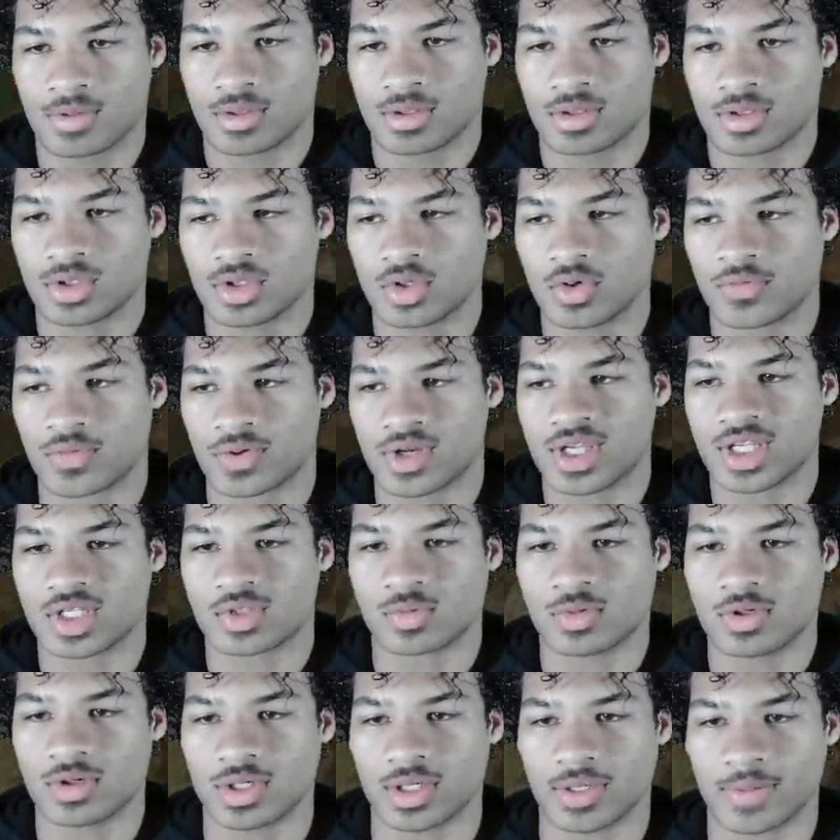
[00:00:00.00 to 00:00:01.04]
do for each
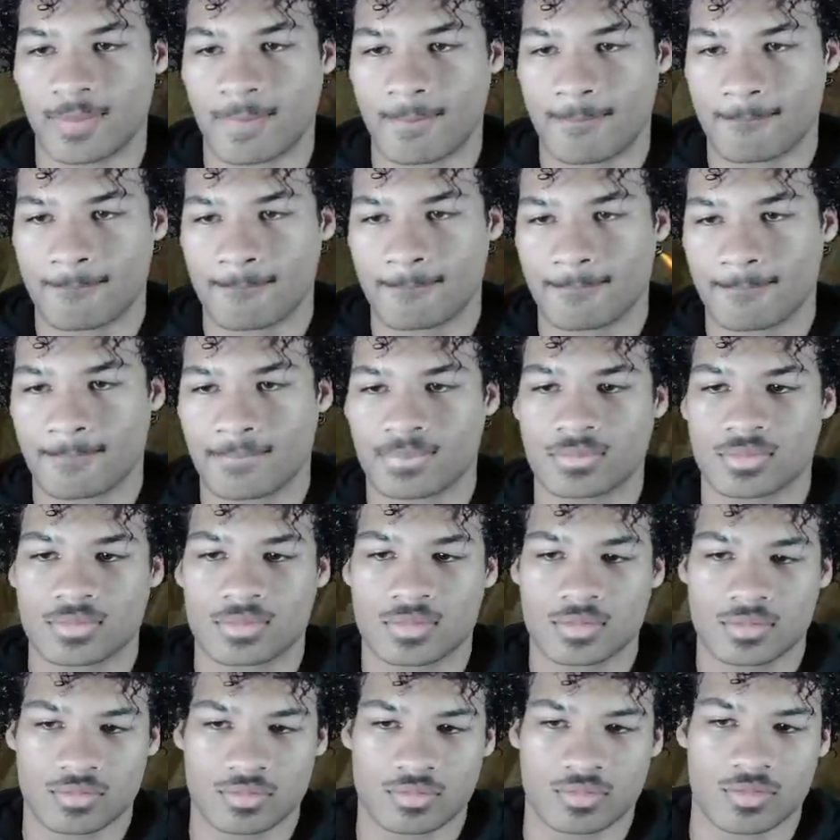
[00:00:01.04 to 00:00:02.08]
one,
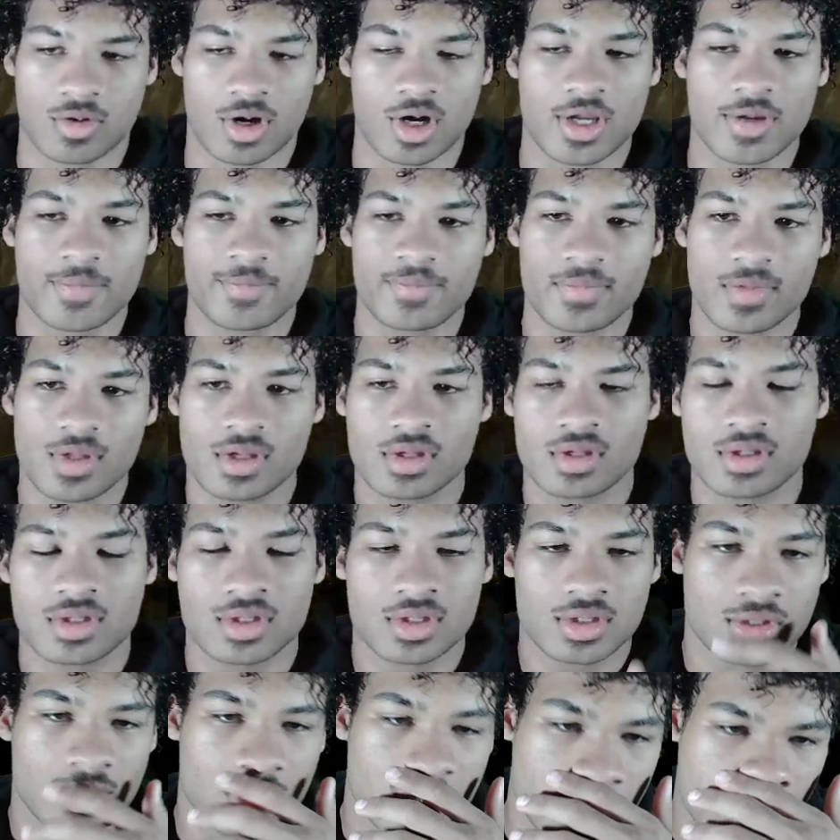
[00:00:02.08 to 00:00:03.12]
right?
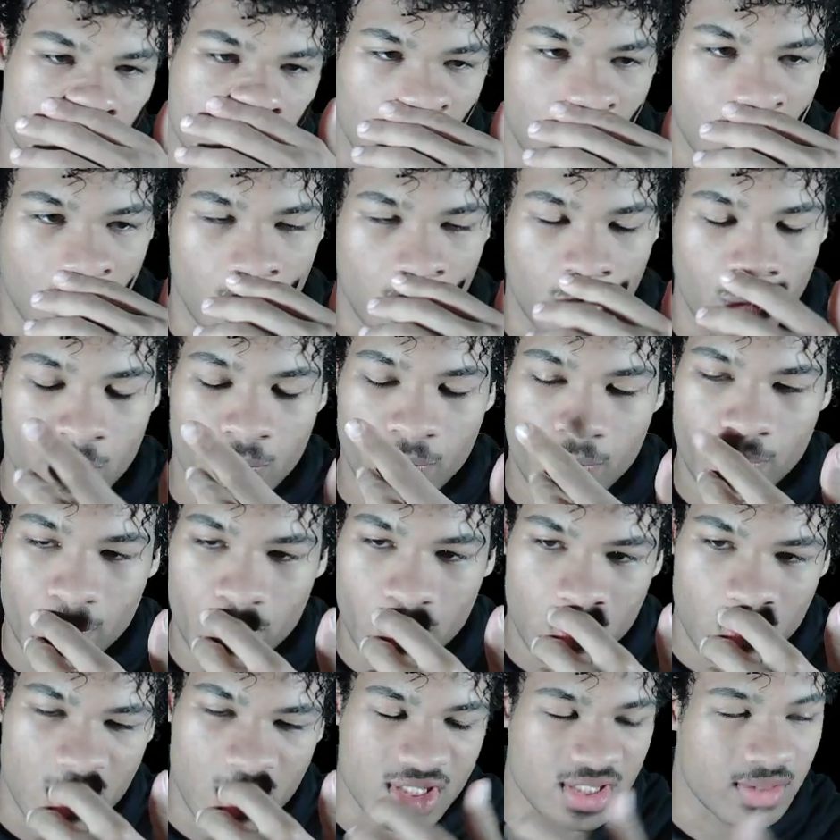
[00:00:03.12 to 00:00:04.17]
So,
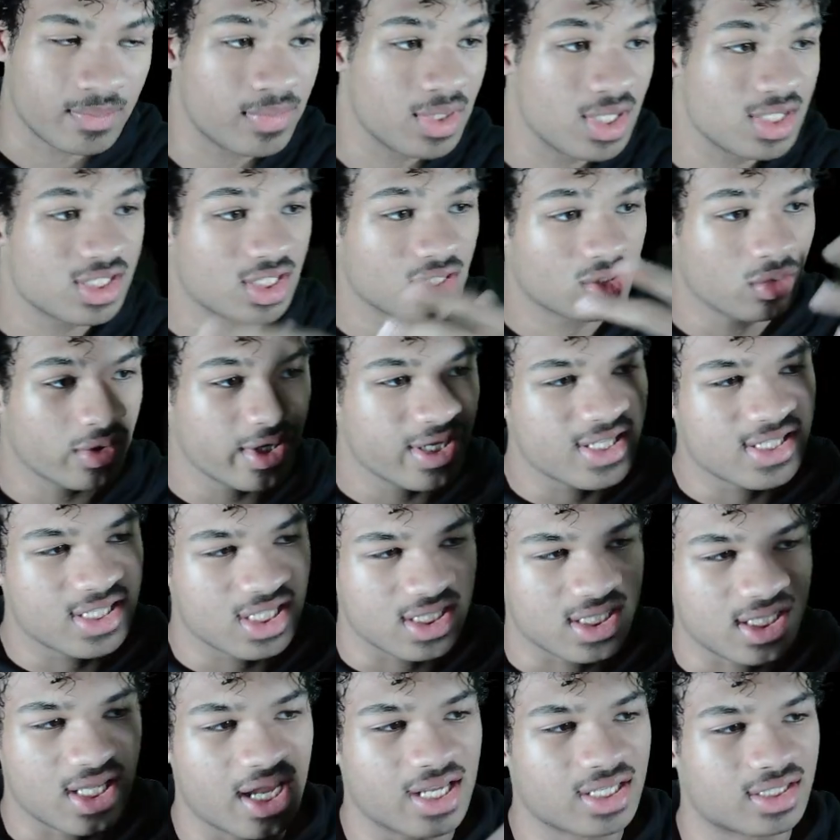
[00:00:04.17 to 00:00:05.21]
because in BT3 it's
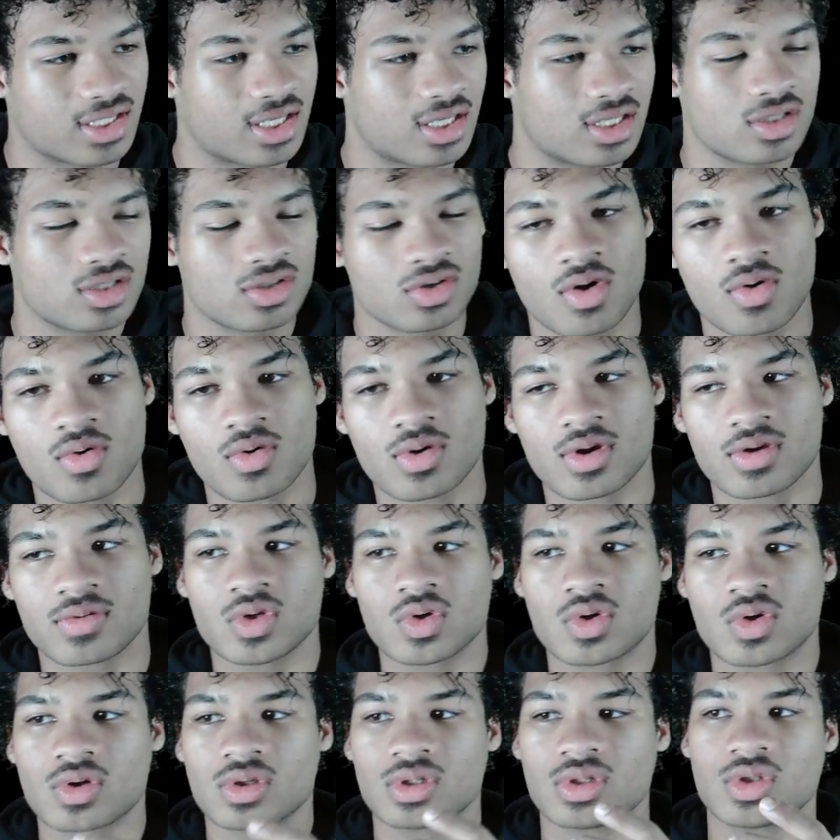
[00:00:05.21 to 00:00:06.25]
just like that, you know, you
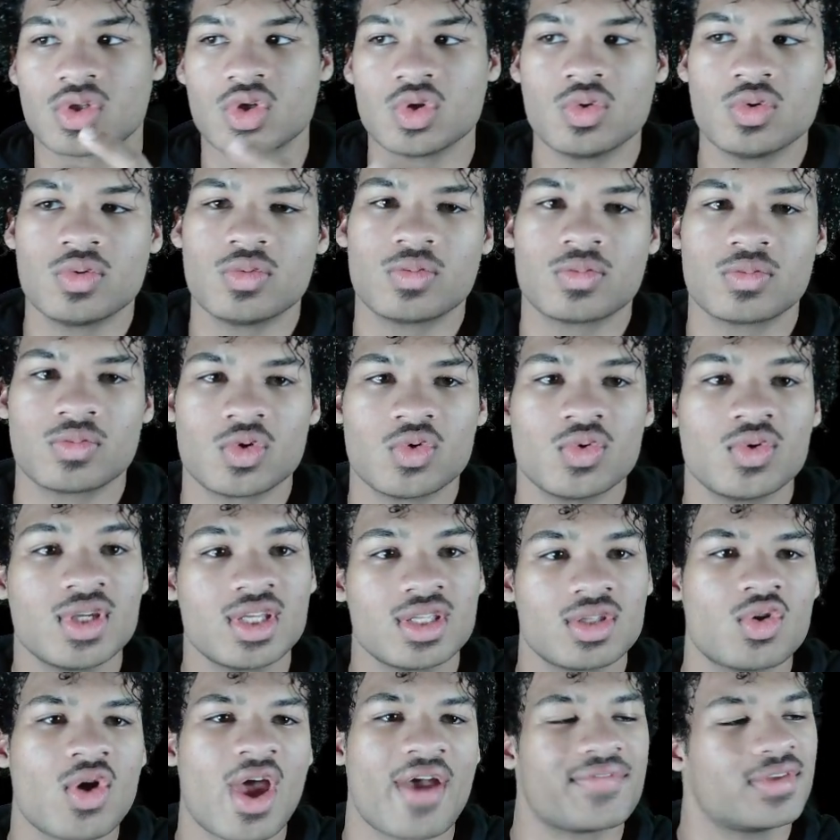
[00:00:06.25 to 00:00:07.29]
can do,
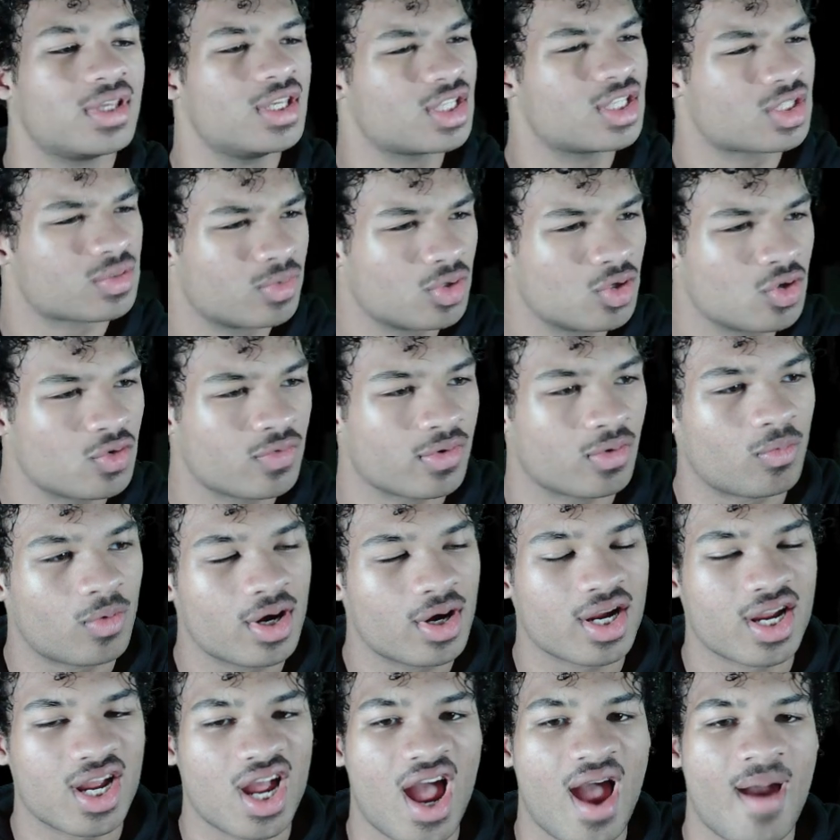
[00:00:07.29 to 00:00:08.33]
you have each move in one
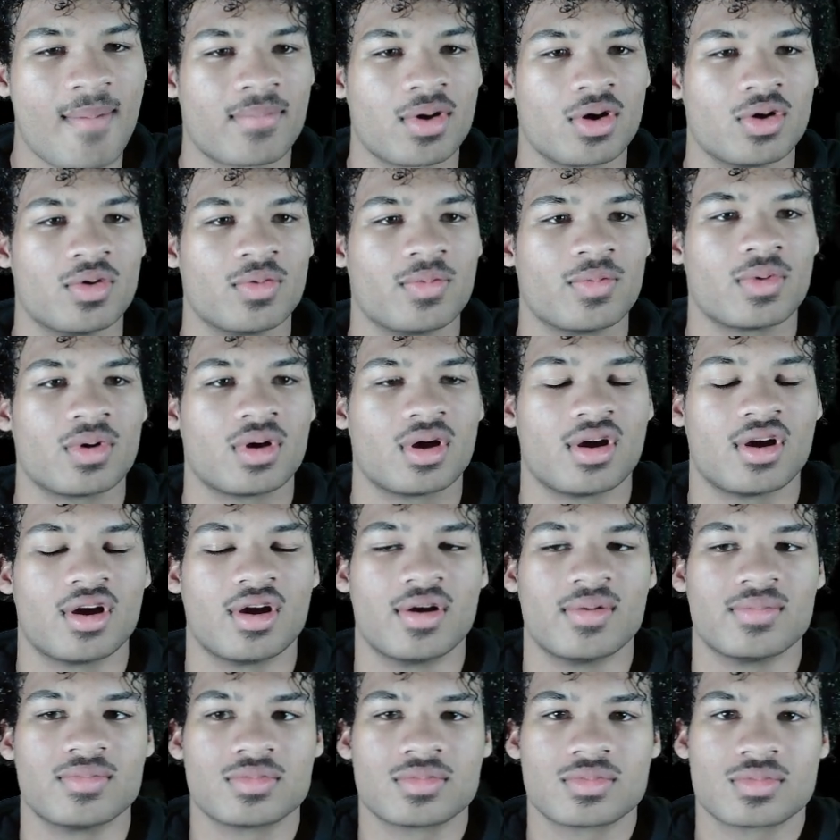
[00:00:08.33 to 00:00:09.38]
combo,
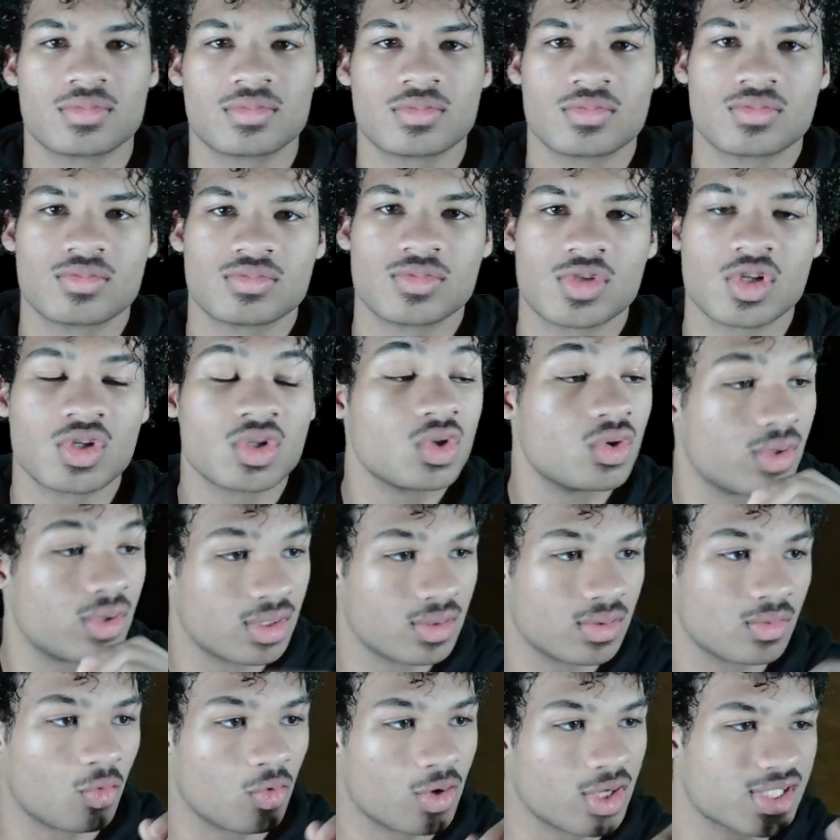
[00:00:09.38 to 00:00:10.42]
you can do it
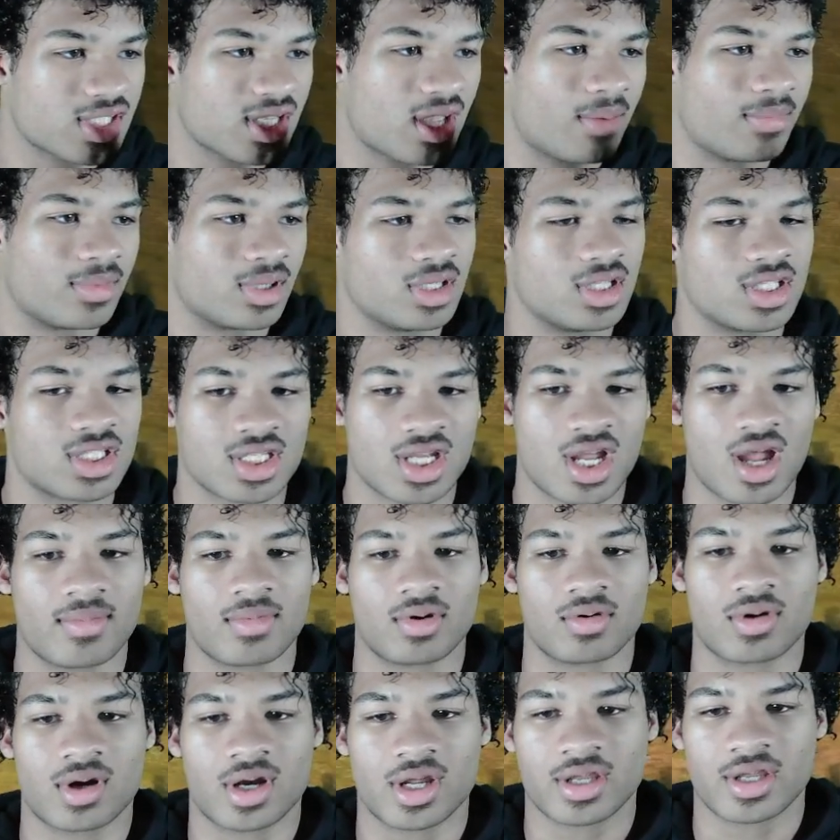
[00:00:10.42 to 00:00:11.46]
one time in each combo,
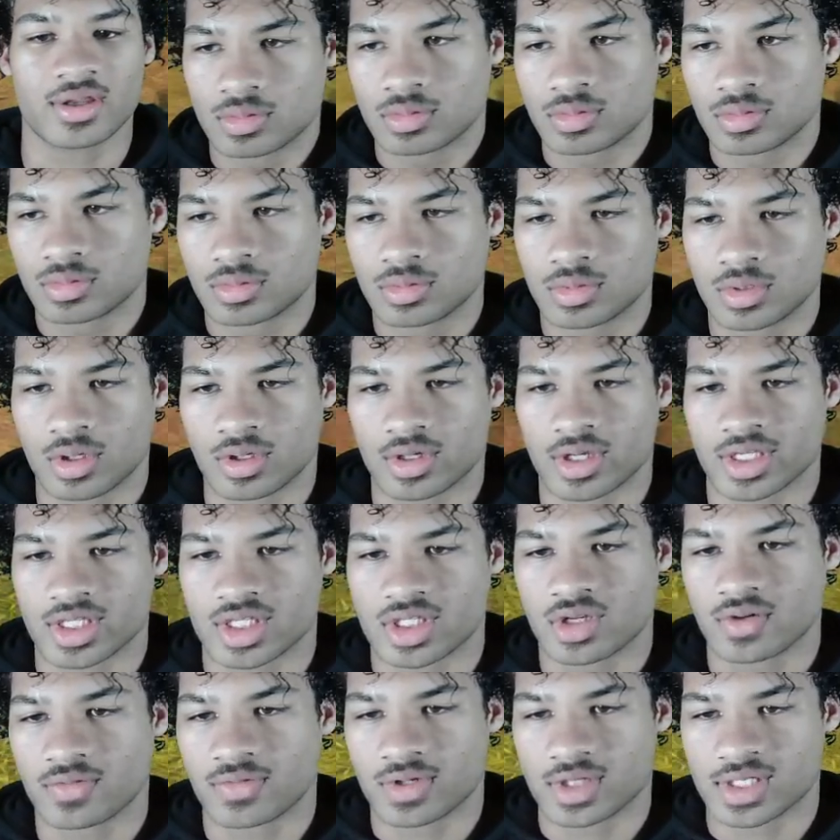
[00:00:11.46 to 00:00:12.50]
right? Okay,
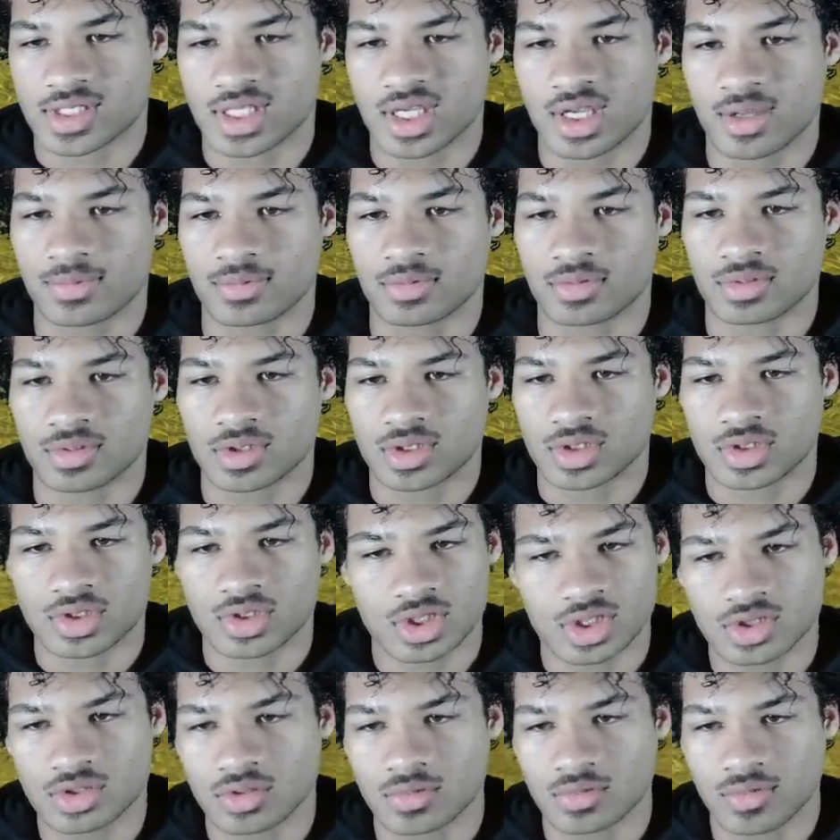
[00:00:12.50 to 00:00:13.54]
so for example, you
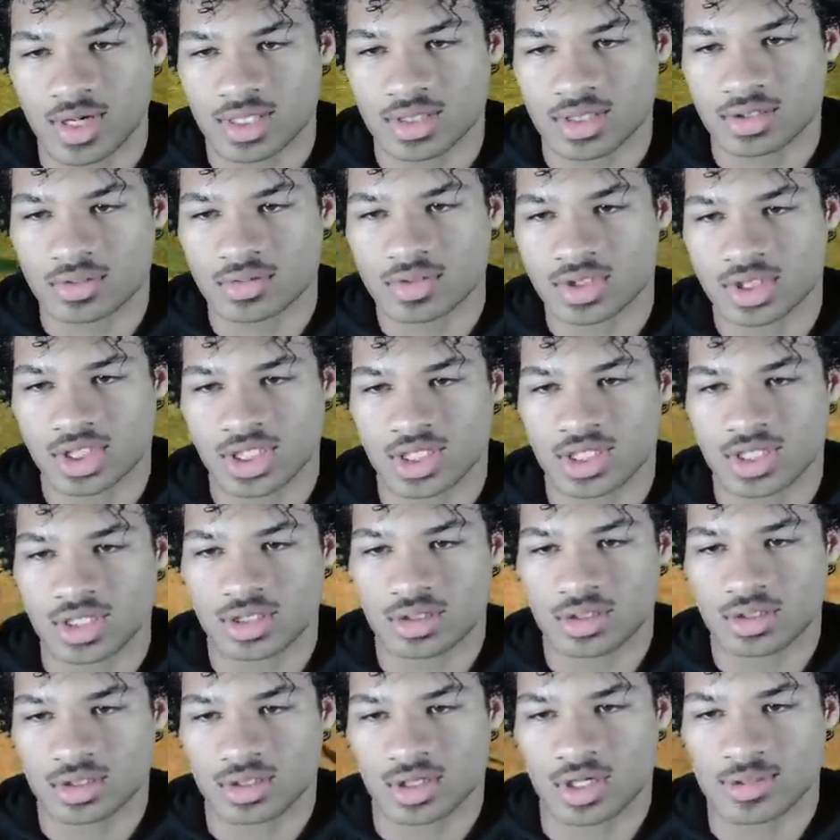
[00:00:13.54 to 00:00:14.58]
just do a regular
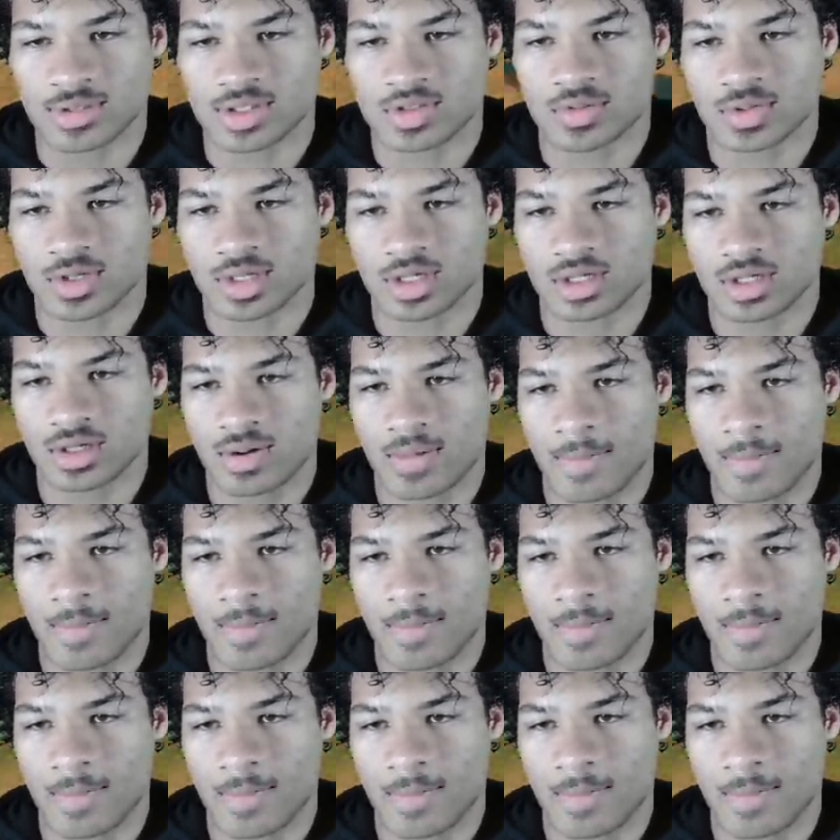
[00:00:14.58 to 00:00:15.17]
chain, up square,